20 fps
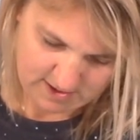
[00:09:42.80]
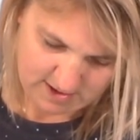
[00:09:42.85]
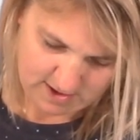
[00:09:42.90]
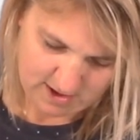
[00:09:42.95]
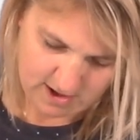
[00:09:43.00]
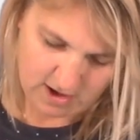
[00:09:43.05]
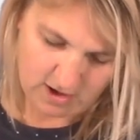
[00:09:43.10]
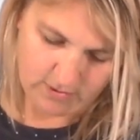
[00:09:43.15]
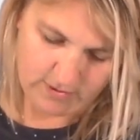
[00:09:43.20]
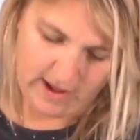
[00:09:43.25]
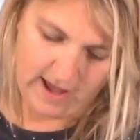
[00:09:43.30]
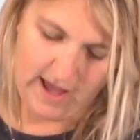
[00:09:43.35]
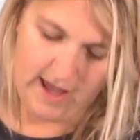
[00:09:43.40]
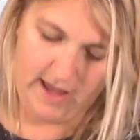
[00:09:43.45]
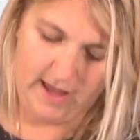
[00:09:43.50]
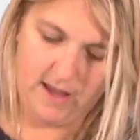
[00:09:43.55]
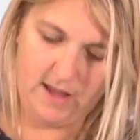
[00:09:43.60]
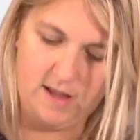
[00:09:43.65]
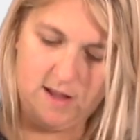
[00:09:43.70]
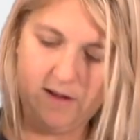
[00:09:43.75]
Okay,
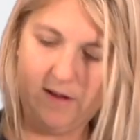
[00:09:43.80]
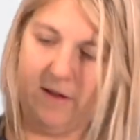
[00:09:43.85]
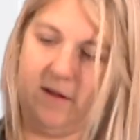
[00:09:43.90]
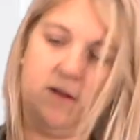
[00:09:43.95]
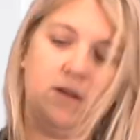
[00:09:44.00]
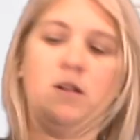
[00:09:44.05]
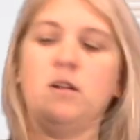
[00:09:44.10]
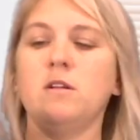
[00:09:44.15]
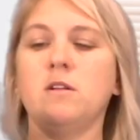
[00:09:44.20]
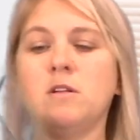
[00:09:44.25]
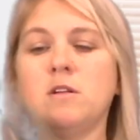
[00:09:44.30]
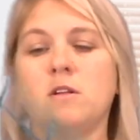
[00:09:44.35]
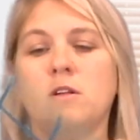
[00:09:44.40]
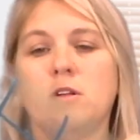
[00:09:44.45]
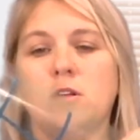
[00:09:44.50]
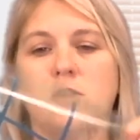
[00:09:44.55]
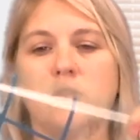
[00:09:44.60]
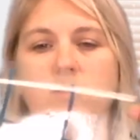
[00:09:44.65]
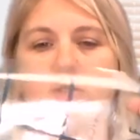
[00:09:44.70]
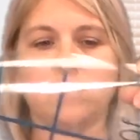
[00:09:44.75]

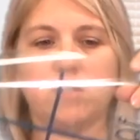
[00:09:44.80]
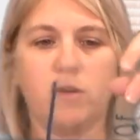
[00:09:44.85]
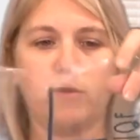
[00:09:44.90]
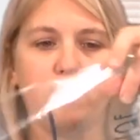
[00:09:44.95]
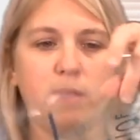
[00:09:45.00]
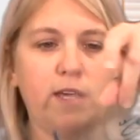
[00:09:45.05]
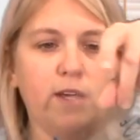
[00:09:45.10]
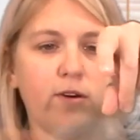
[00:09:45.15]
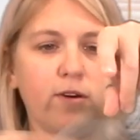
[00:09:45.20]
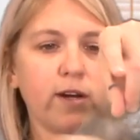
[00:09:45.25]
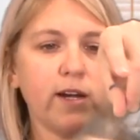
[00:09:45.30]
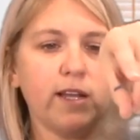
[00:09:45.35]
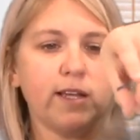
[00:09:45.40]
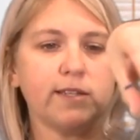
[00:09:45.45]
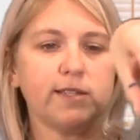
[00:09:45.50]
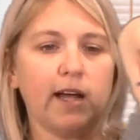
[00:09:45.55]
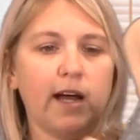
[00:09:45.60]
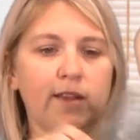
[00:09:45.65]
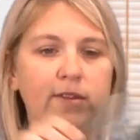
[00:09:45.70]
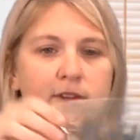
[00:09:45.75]
so here it is
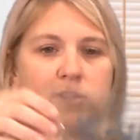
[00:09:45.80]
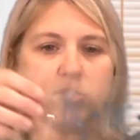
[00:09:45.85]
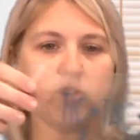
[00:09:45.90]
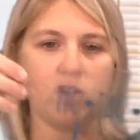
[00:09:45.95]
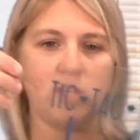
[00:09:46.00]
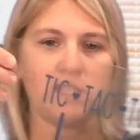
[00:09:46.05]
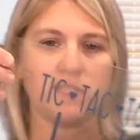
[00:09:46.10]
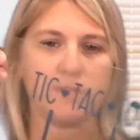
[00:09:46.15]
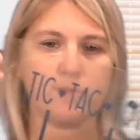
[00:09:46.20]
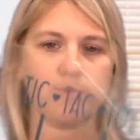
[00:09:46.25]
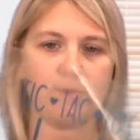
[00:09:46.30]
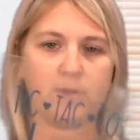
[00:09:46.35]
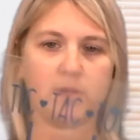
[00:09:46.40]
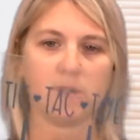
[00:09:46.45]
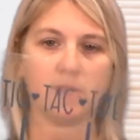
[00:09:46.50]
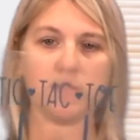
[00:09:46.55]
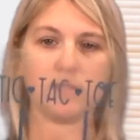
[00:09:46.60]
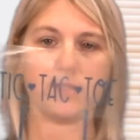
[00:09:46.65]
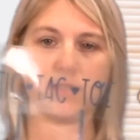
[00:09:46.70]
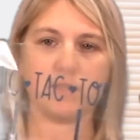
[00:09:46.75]
on the transfer
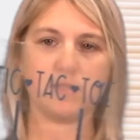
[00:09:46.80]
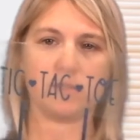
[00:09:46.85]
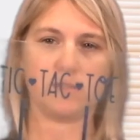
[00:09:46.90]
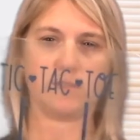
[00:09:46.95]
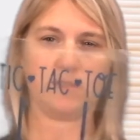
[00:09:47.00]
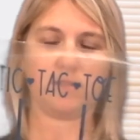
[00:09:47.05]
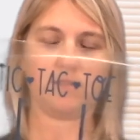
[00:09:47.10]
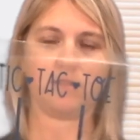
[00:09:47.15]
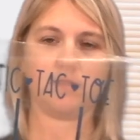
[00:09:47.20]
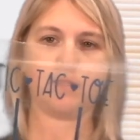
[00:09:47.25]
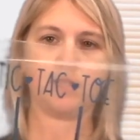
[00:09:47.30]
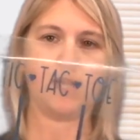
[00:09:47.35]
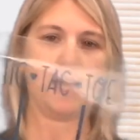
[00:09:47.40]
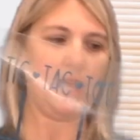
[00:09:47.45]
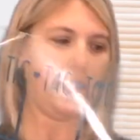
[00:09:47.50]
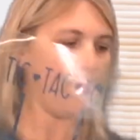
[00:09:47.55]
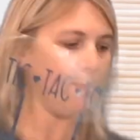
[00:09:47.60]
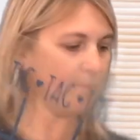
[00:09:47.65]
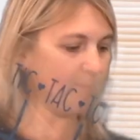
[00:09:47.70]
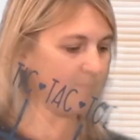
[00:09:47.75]
tape.